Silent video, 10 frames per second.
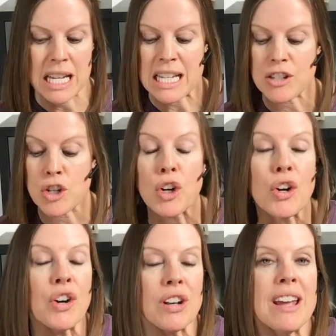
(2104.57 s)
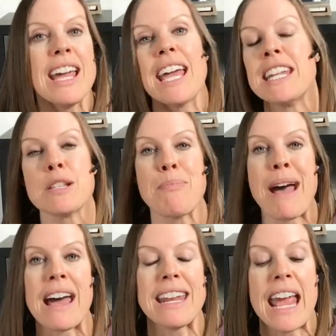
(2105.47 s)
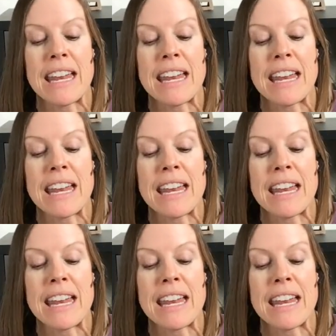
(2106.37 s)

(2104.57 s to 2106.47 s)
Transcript: It's good and it's bad.